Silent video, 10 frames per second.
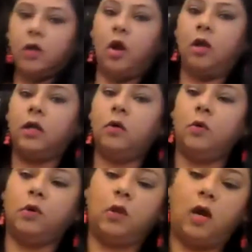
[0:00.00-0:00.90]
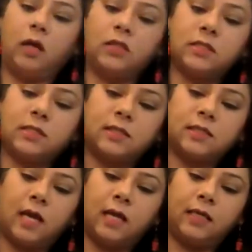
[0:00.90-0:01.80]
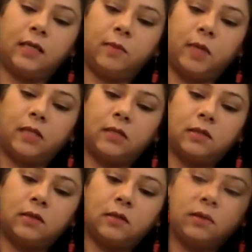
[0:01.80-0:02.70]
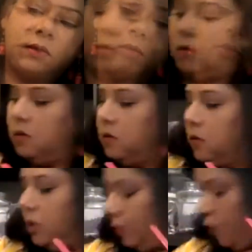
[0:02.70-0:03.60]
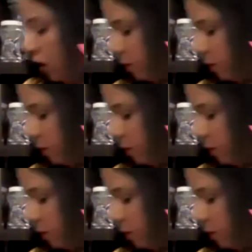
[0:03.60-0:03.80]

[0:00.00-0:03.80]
Not a whole lot, just a tiny bit. You want